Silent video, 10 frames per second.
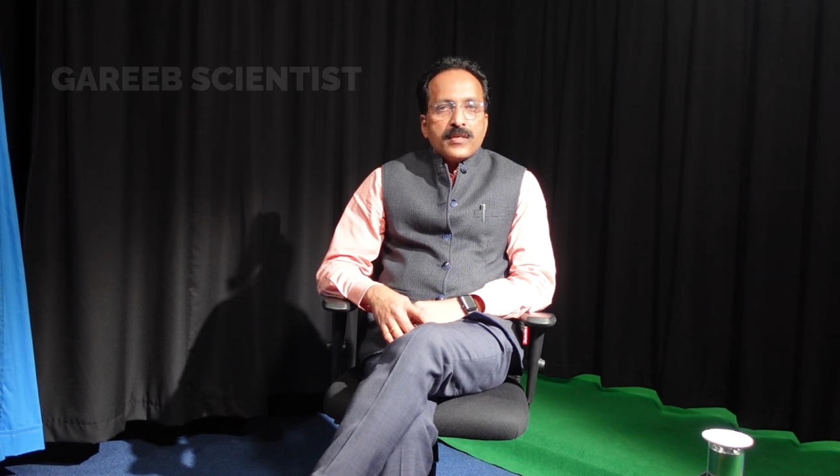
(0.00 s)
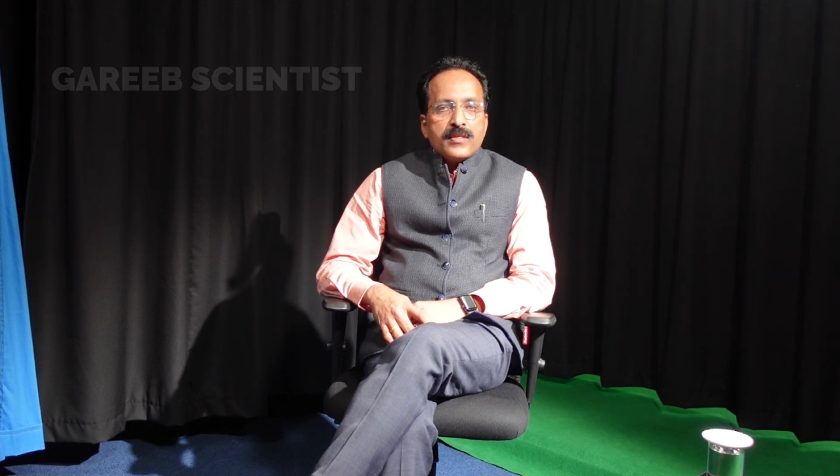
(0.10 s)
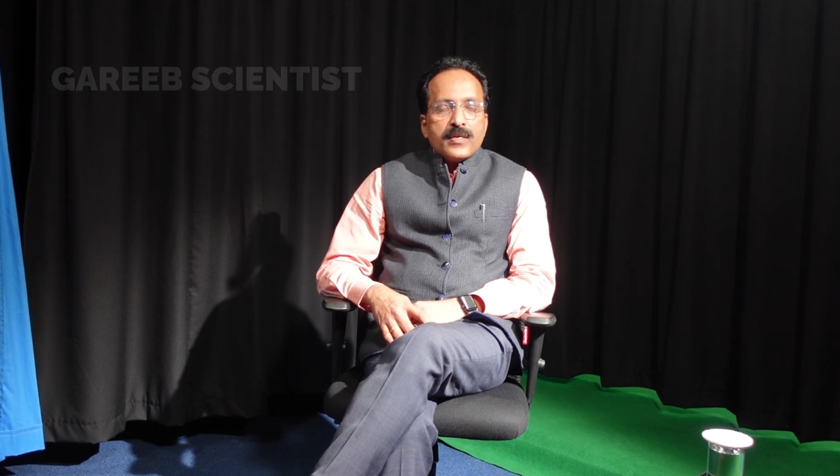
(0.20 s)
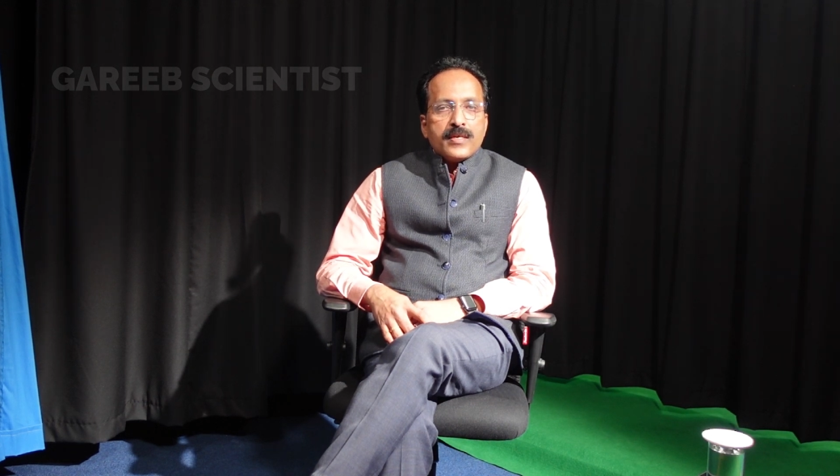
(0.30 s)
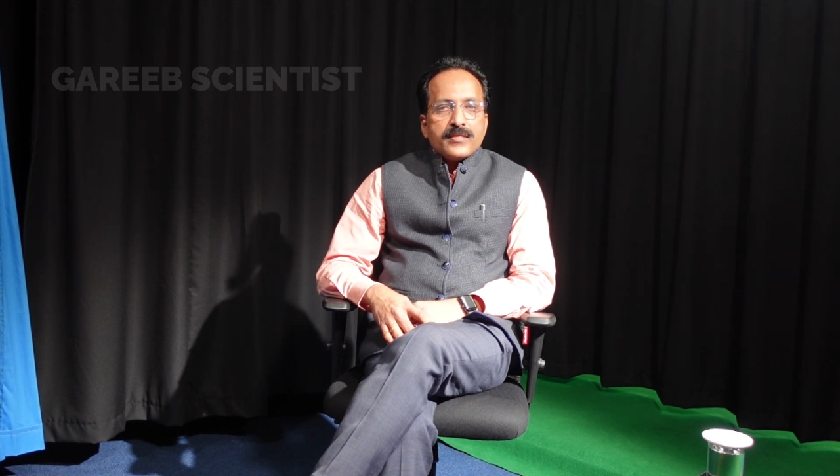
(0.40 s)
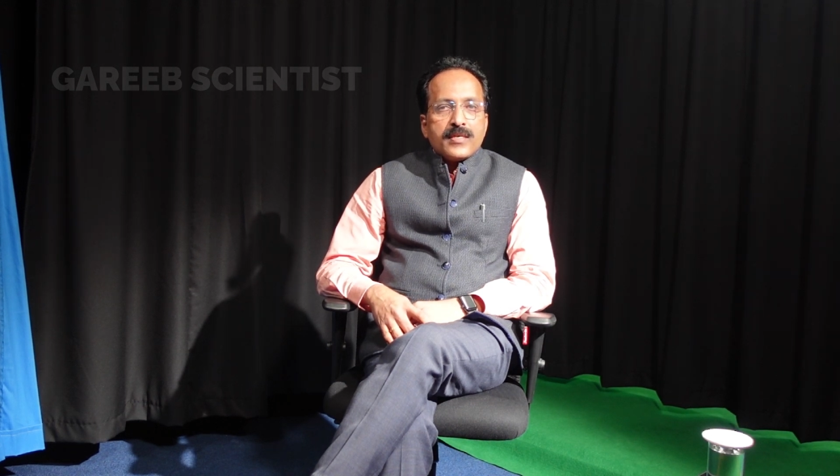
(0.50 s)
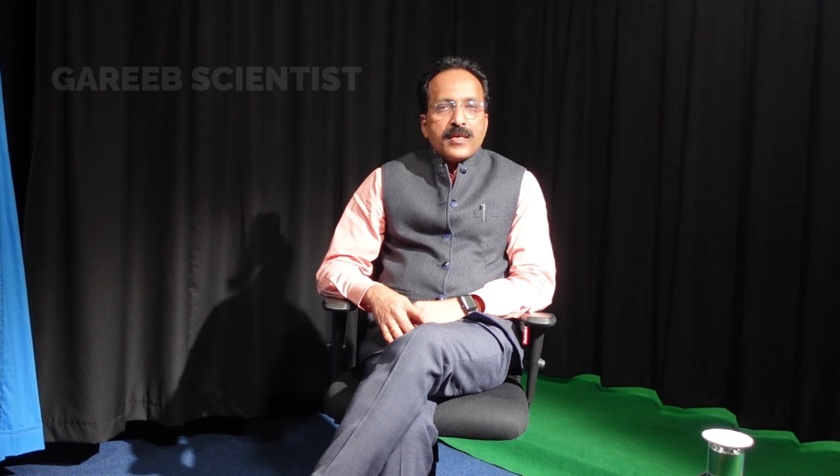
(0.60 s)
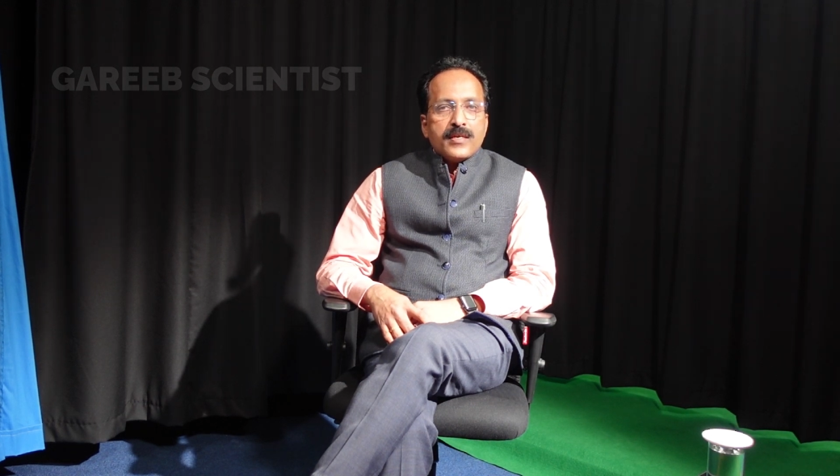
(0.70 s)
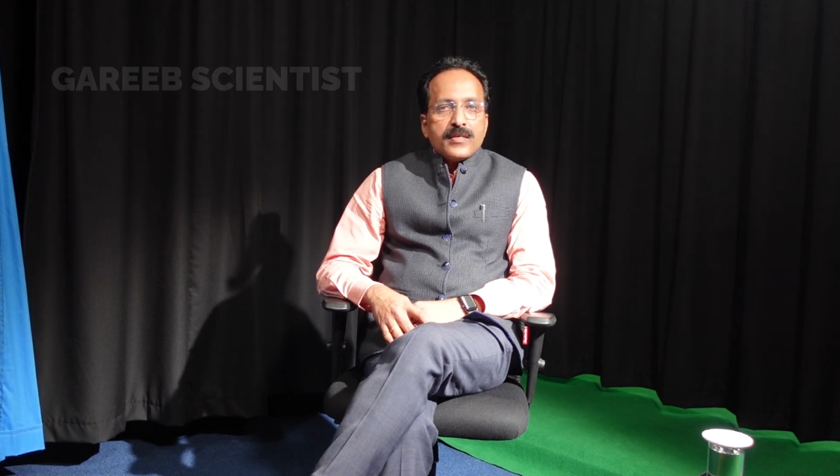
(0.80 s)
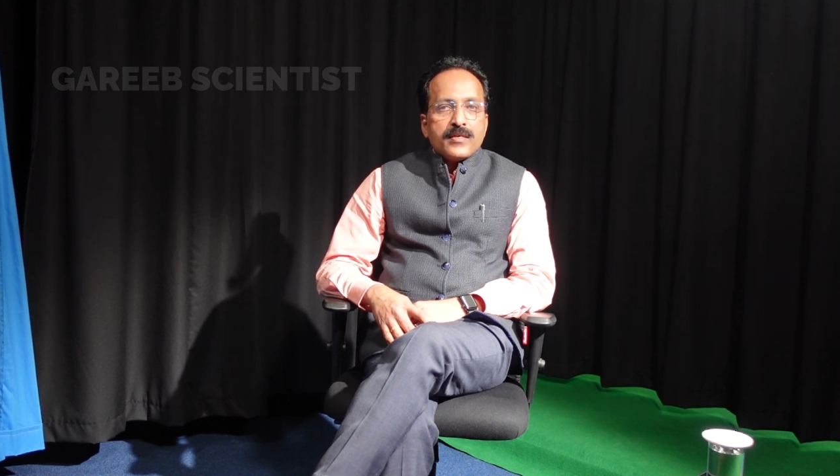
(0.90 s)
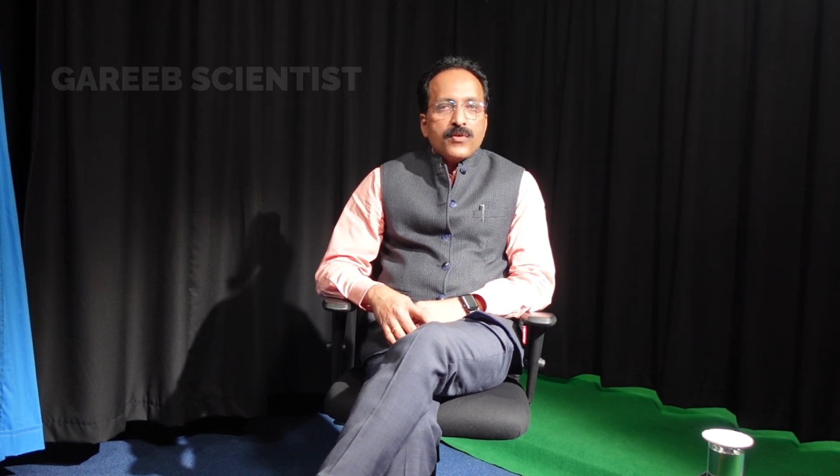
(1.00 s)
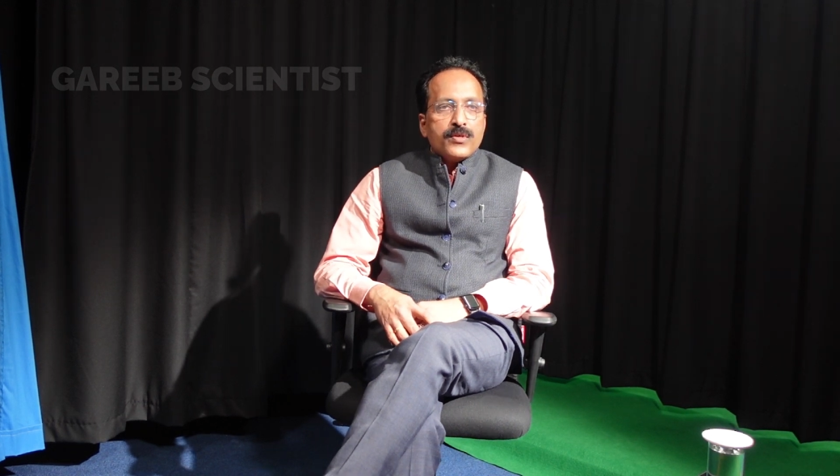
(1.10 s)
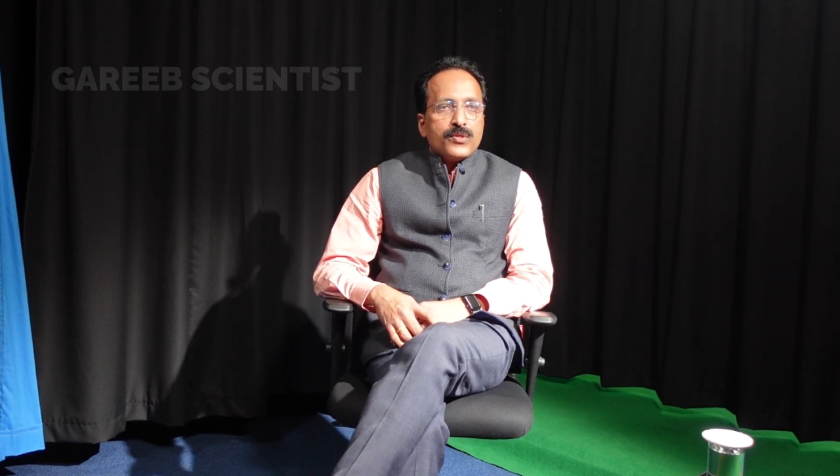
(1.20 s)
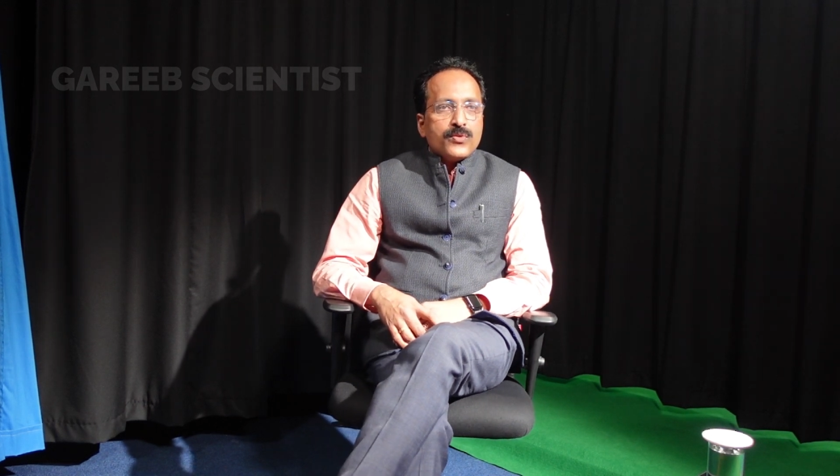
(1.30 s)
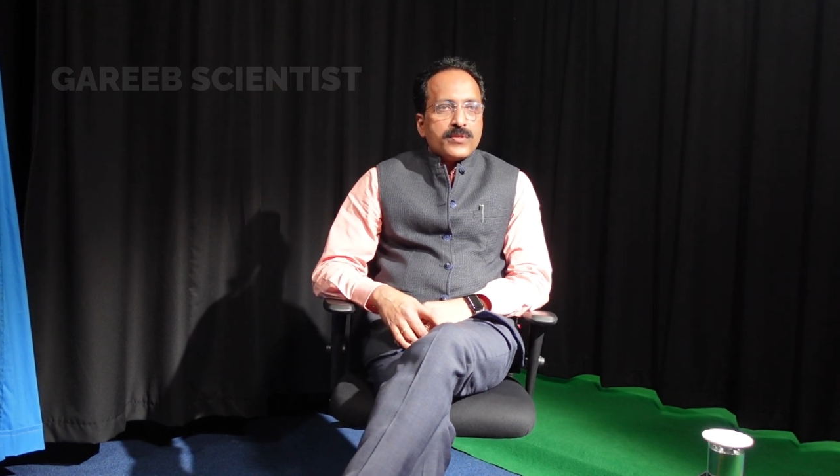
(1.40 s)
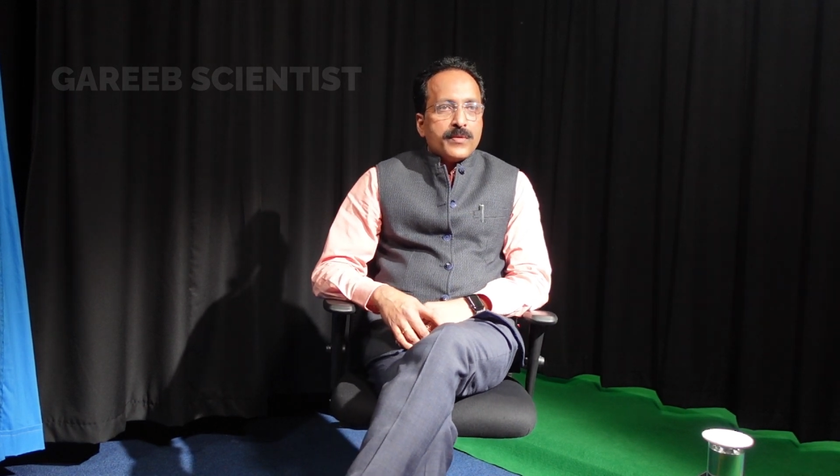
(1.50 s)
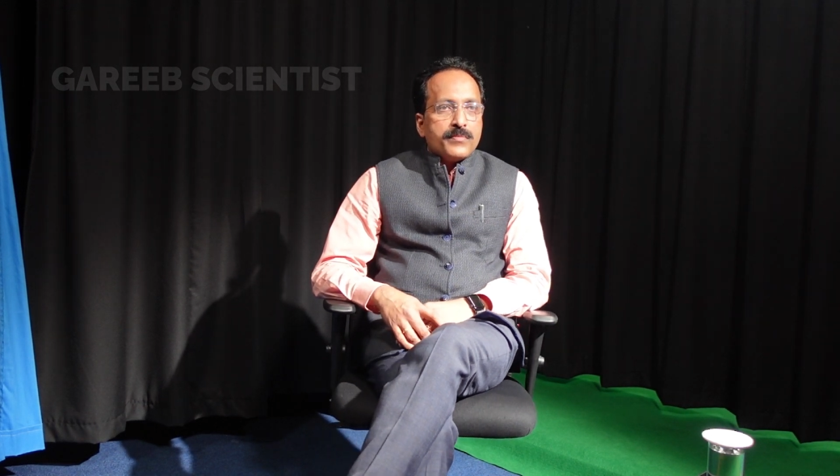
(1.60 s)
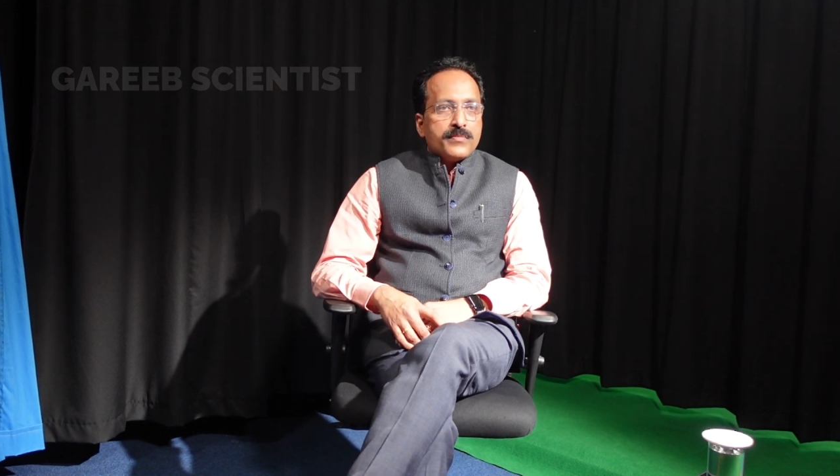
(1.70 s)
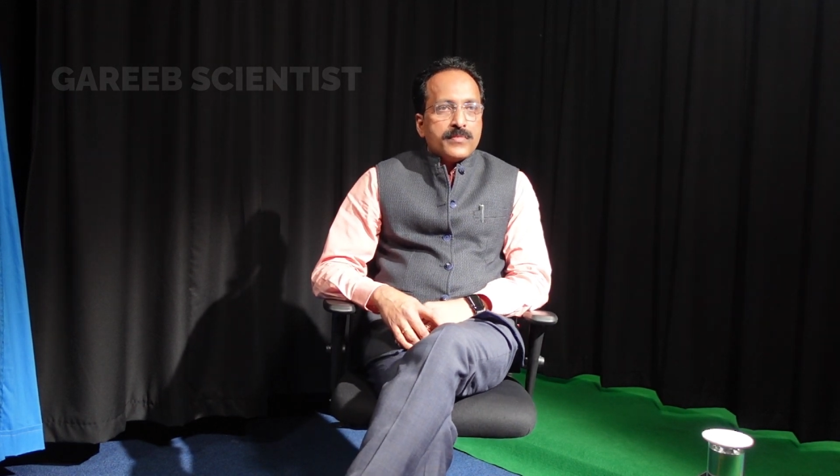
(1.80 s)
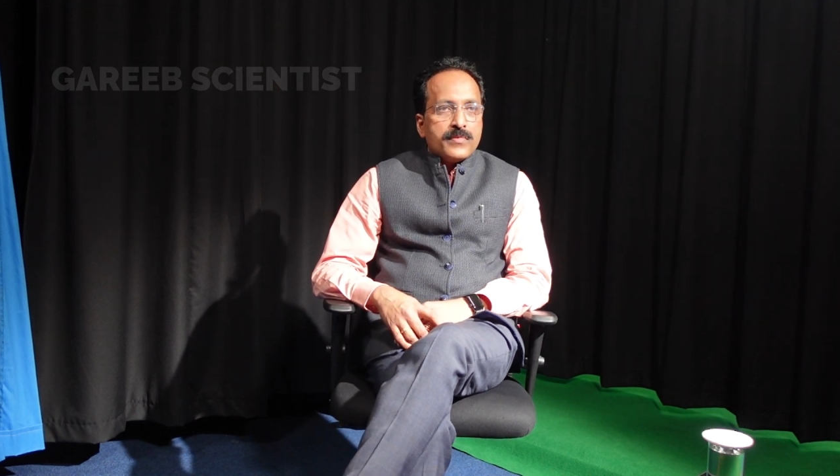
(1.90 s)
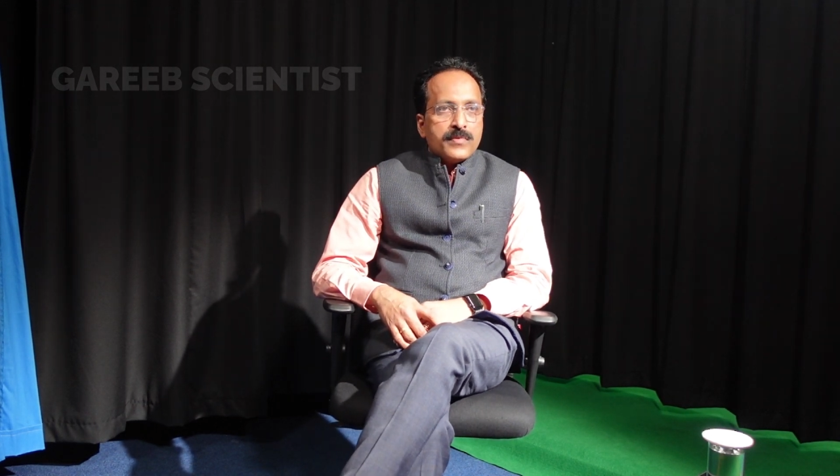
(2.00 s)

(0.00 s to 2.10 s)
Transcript: in the test stand, going through some